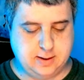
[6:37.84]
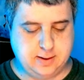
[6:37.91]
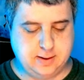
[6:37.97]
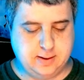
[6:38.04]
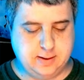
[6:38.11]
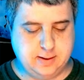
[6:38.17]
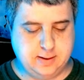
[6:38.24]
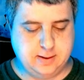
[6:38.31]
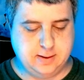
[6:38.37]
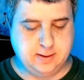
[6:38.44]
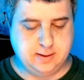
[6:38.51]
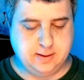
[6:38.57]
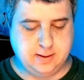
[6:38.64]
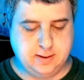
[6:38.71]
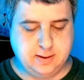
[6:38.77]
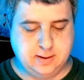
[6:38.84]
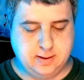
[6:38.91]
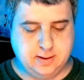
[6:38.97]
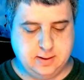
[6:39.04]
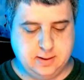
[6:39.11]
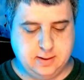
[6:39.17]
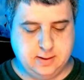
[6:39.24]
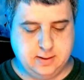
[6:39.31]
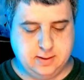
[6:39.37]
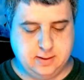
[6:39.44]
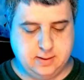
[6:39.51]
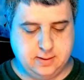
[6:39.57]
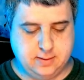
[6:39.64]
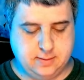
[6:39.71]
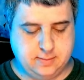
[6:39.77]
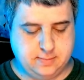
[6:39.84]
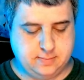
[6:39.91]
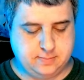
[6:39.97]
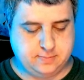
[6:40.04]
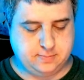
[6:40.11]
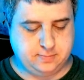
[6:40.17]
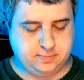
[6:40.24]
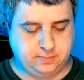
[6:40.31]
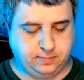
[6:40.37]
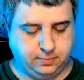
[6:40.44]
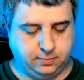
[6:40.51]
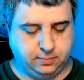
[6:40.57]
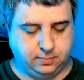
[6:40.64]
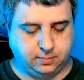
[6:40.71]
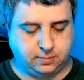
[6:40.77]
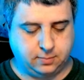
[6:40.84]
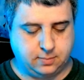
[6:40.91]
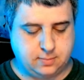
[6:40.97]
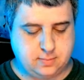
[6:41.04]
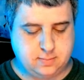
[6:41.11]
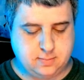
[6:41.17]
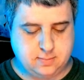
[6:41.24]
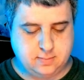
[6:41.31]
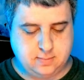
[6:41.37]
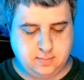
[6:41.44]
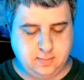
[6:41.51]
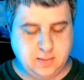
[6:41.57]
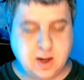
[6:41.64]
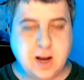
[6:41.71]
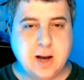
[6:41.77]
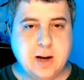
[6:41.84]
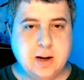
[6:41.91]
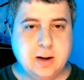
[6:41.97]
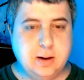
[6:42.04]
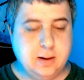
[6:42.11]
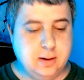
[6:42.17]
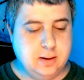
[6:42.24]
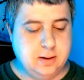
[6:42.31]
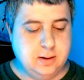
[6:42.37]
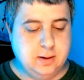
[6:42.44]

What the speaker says: Nobody speaks.